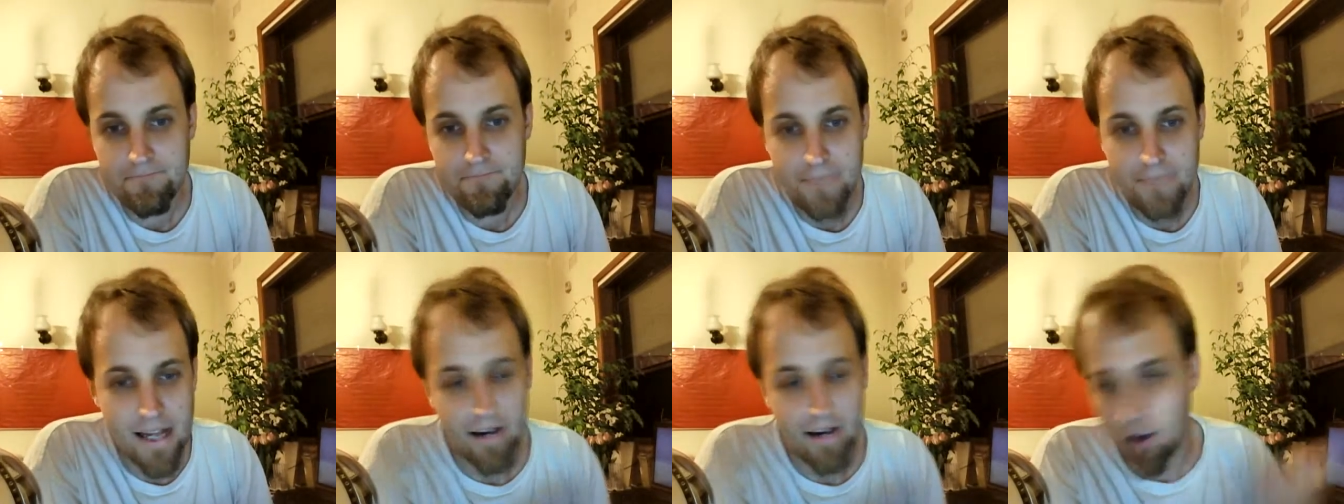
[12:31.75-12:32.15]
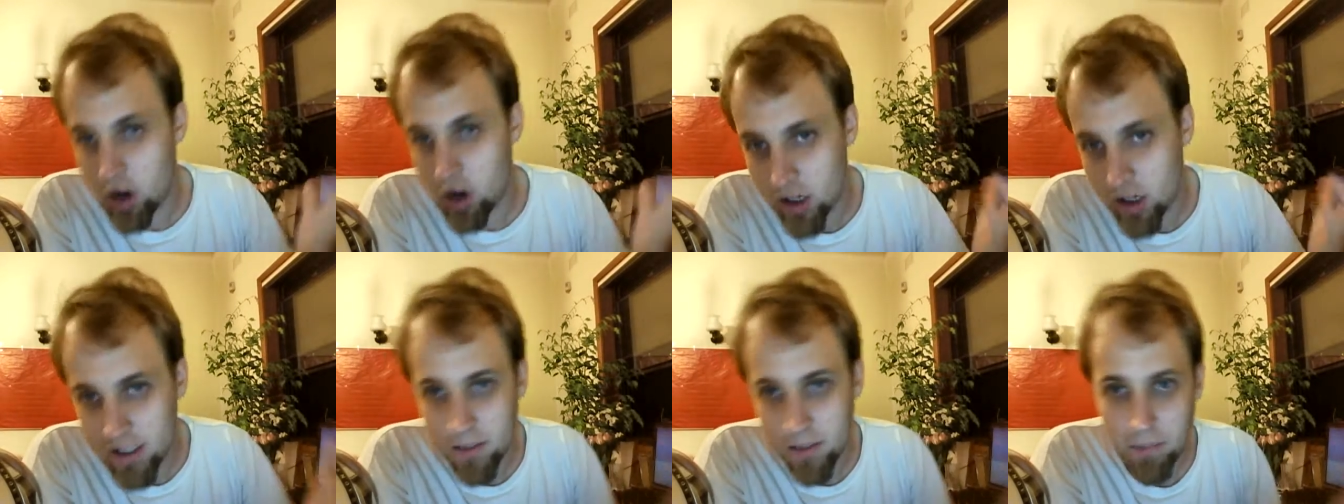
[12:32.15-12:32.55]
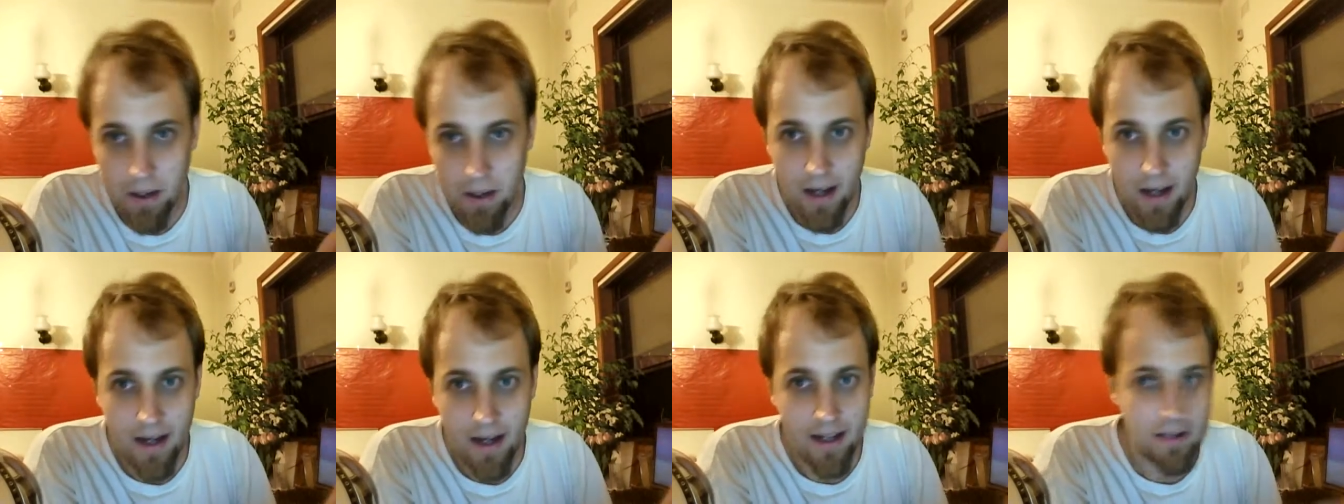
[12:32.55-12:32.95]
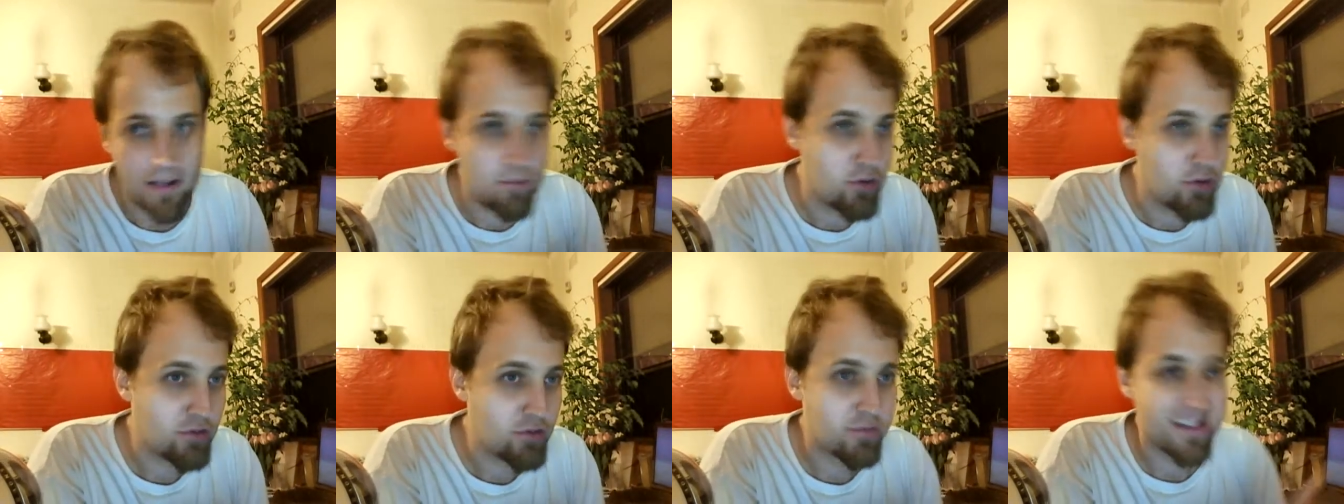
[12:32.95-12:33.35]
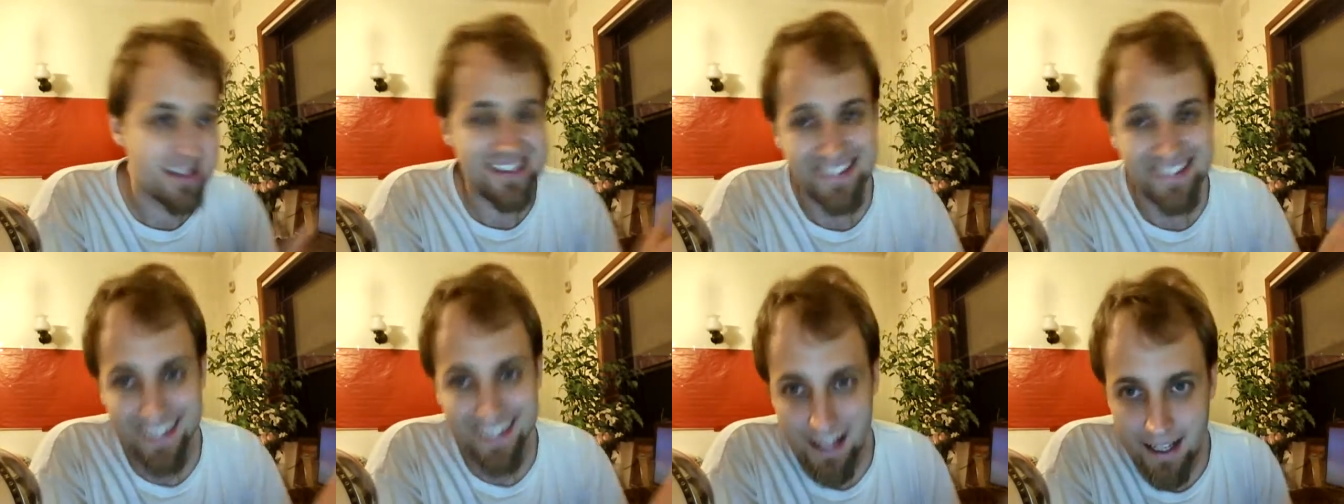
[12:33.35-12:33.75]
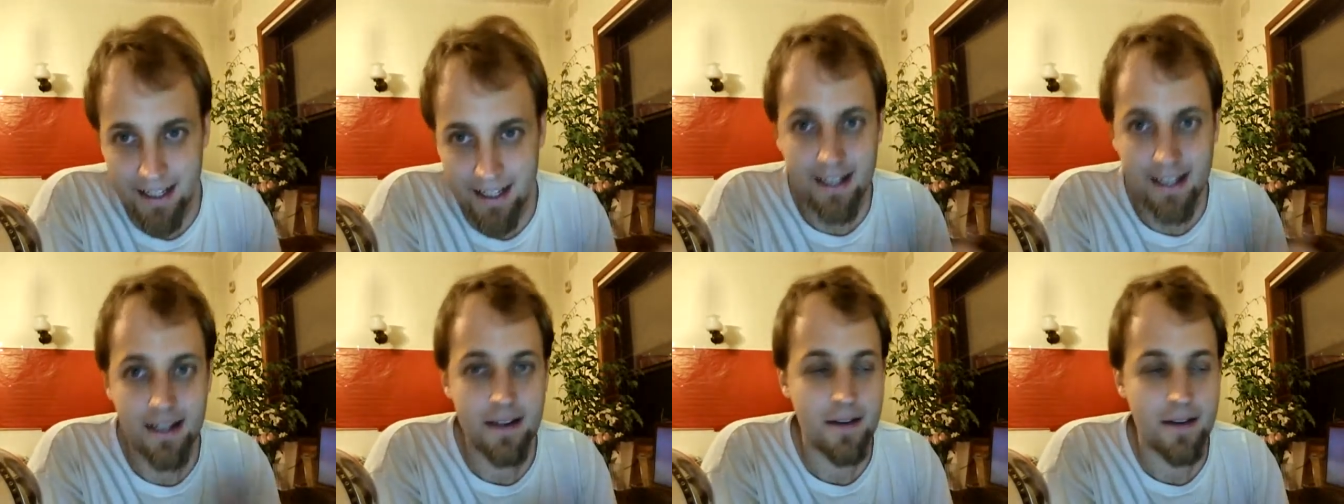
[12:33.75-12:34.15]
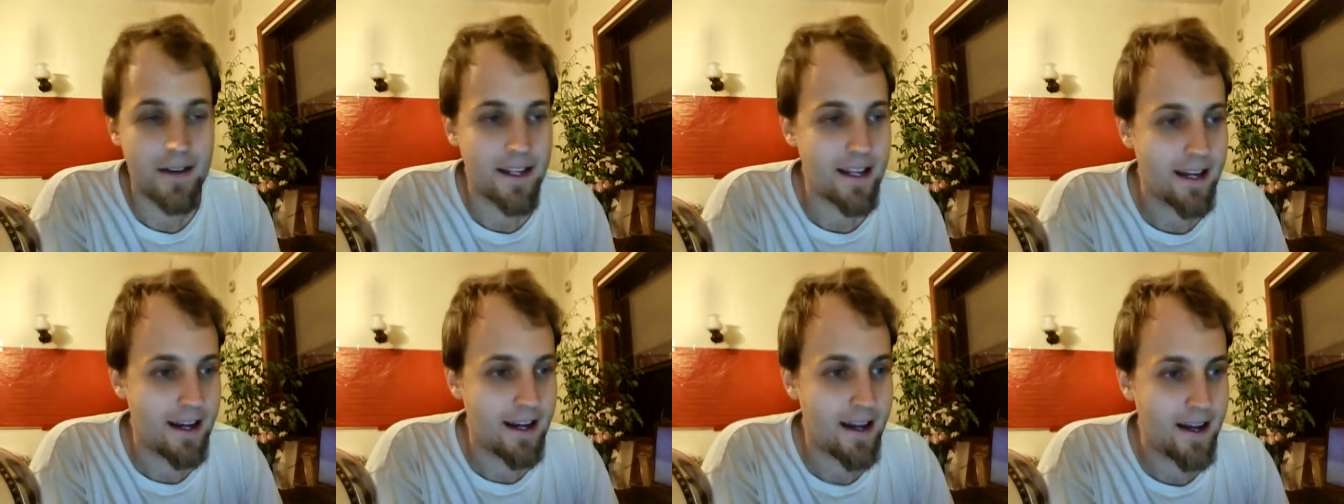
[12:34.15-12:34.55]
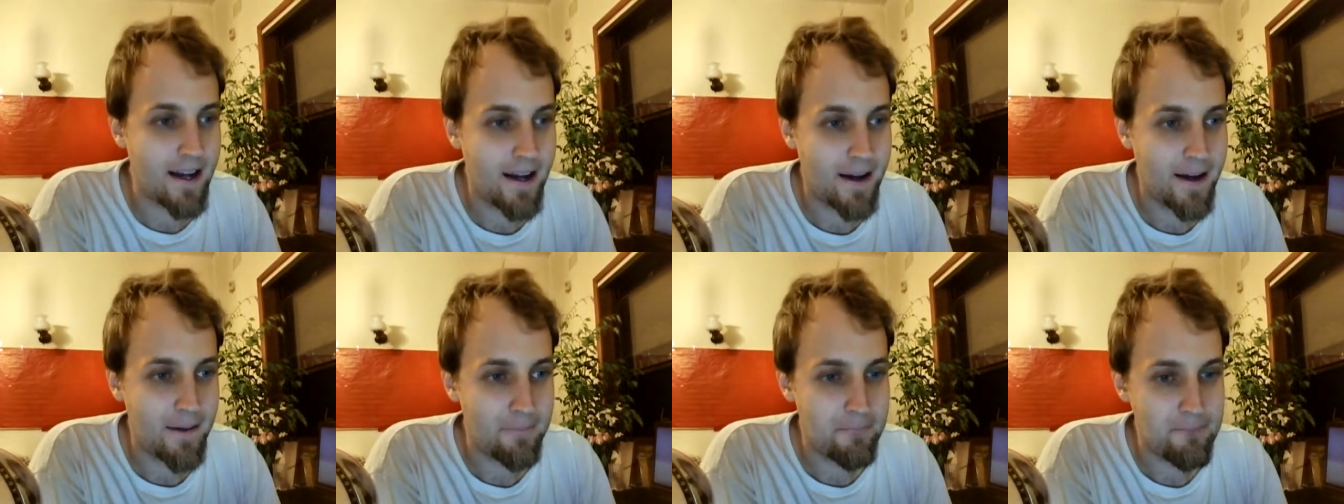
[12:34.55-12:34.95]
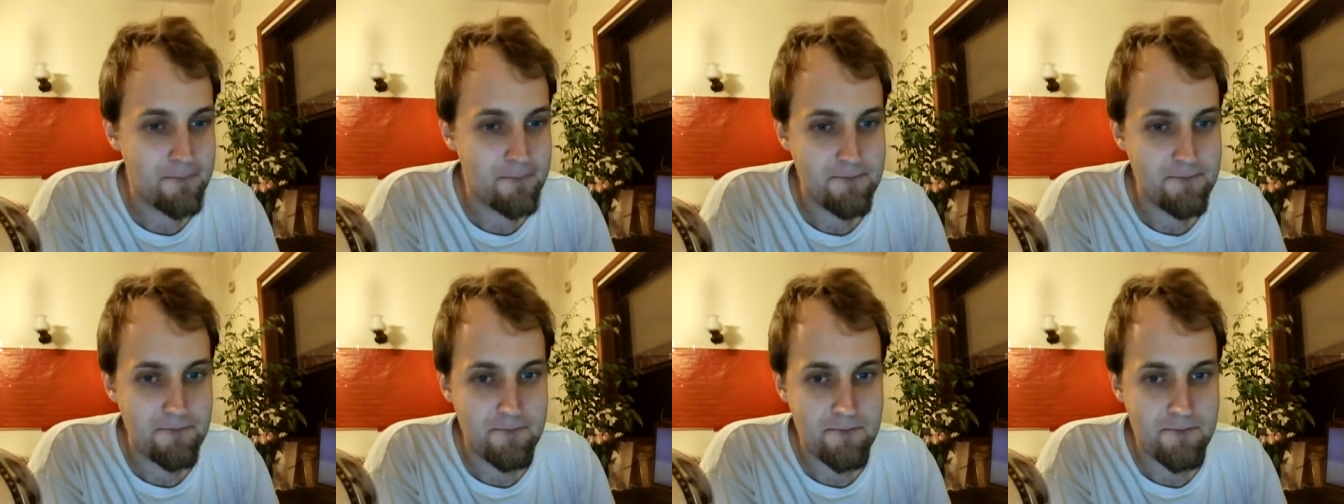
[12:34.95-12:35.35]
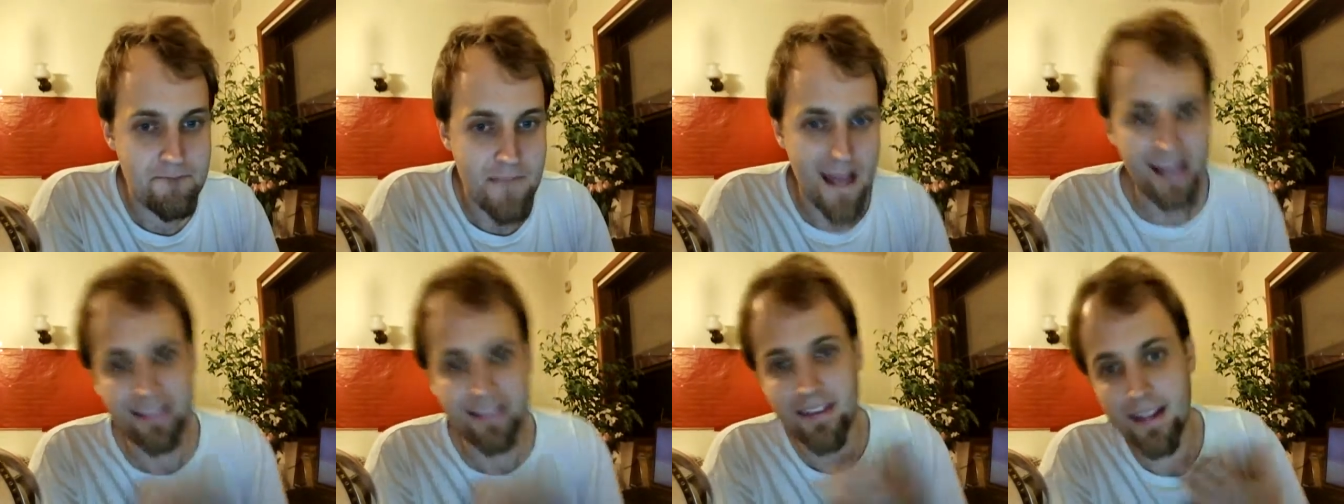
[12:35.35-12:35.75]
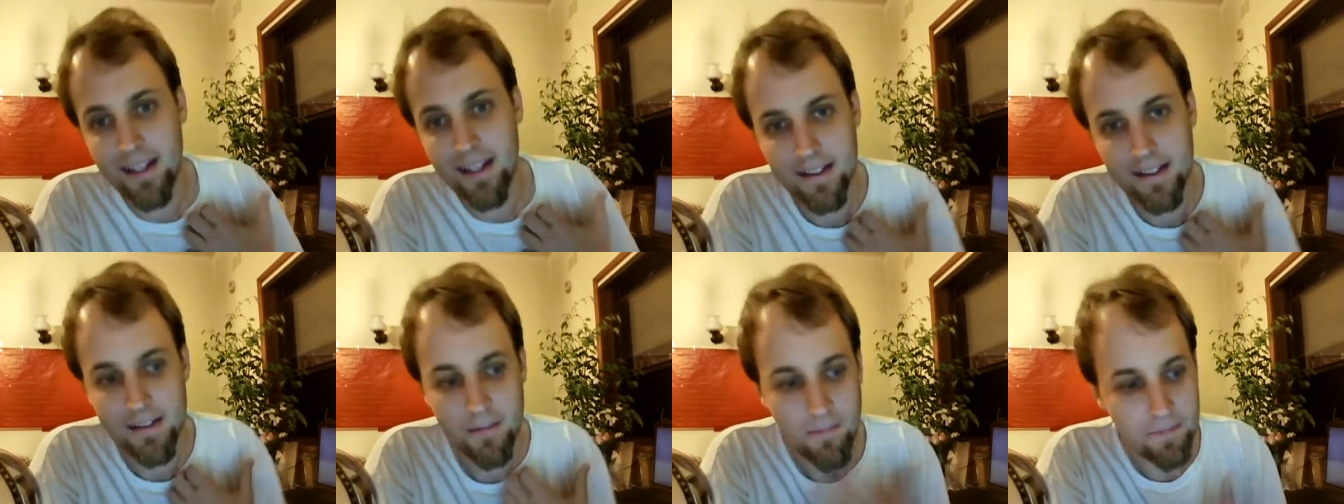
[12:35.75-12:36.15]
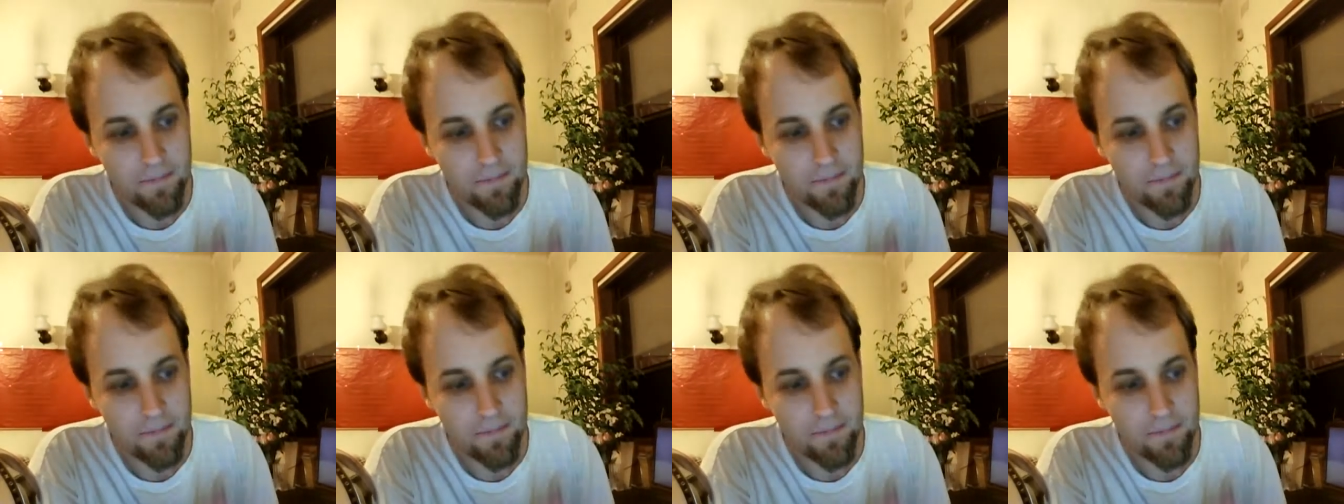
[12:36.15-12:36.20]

that occupy and movements like it. Um, I think